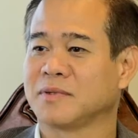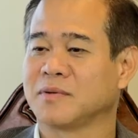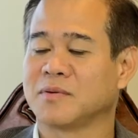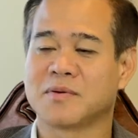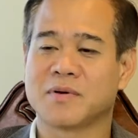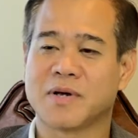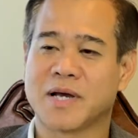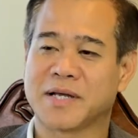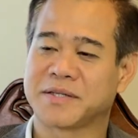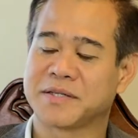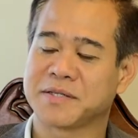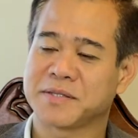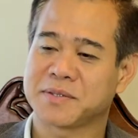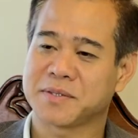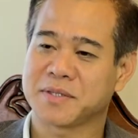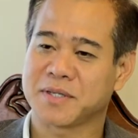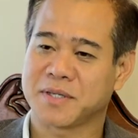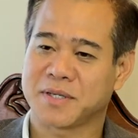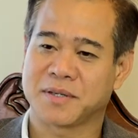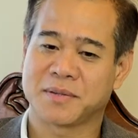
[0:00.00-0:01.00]
At this
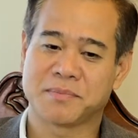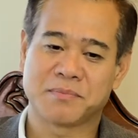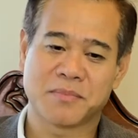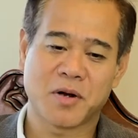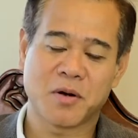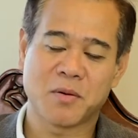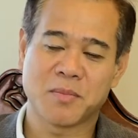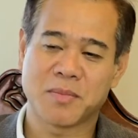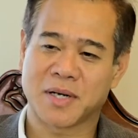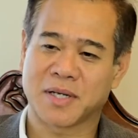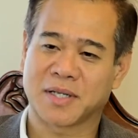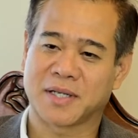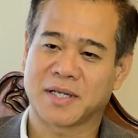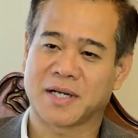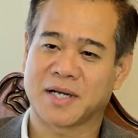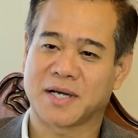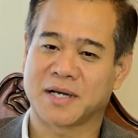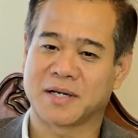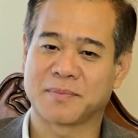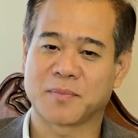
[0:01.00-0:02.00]
moment
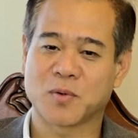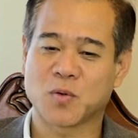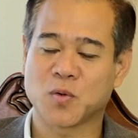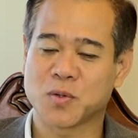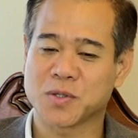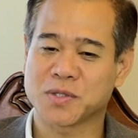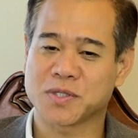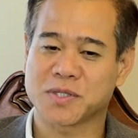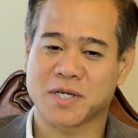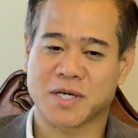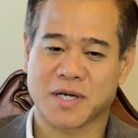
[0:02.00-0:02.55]
that of course